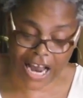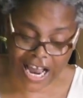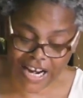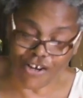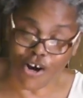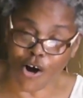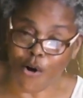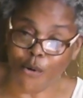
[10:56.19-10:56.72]
I
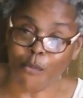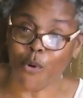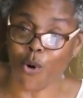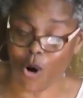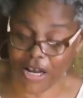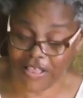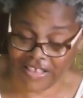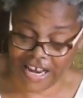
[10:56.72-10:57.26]
know
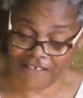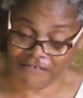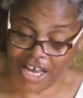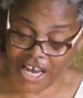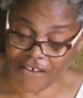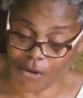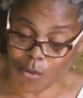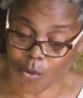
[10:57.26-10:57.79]
more than I've
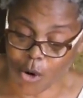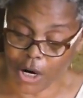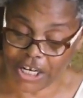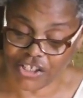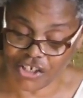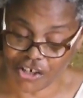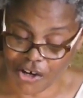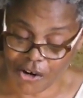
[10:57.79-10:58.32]
ever
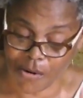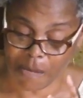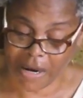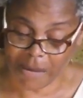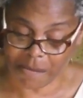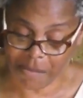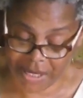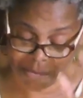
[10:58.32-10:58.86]
wanted to know
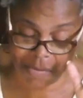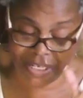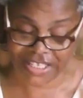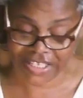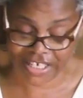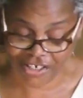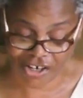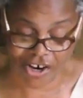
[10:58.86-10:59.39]
about
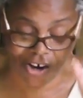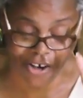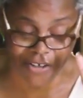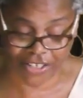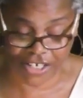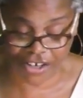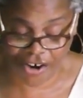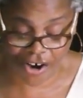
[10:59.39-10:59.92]
puppies and dogs and